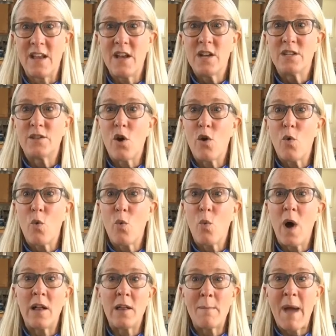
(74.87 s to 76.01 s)
So
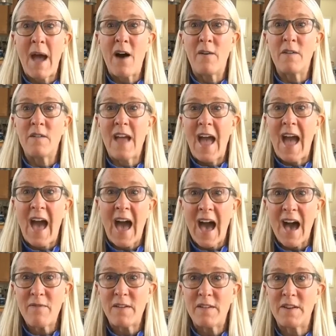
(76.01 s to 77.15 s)
while about
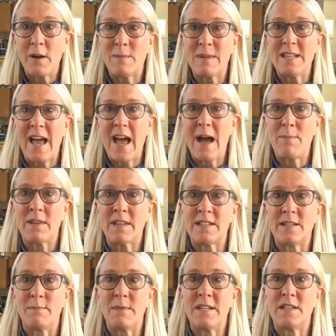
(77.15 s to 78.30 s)
half of your
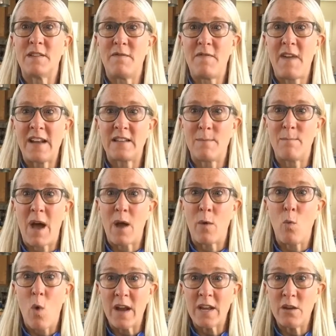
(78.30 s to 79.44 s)
metabolism is affected by
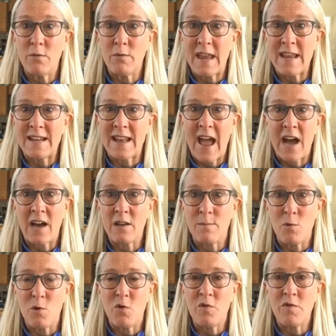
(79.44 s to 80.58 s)
what you eat and how you
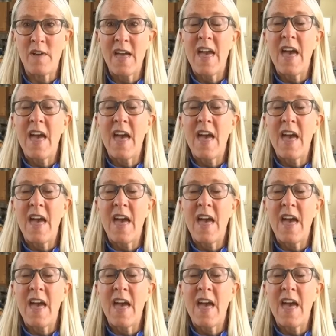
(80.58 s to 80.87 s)
move,